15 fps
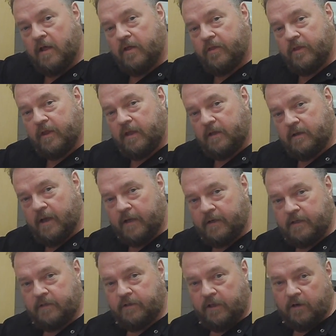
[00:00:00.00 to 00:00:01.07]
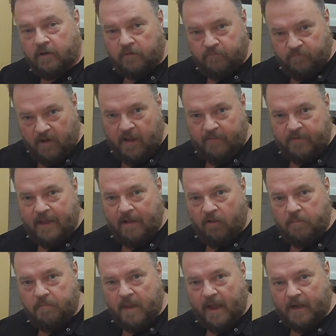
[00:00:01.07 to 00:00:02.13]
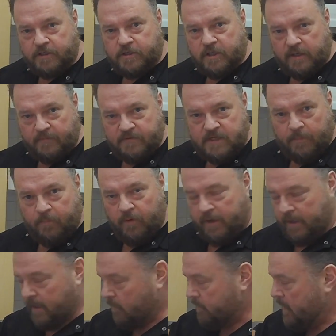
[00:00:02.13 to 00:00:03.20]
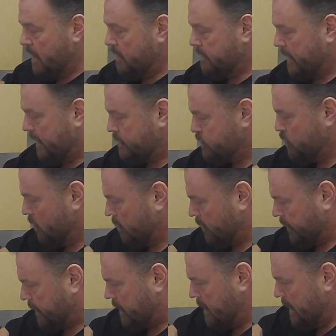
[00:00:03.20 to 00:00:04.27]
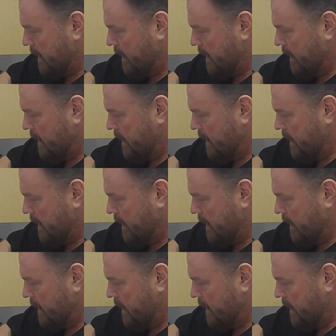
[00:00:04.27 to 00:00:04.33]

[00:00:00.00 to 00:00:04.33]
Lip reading: the 19-liter 5-gallon batch that I've separated out to age normally,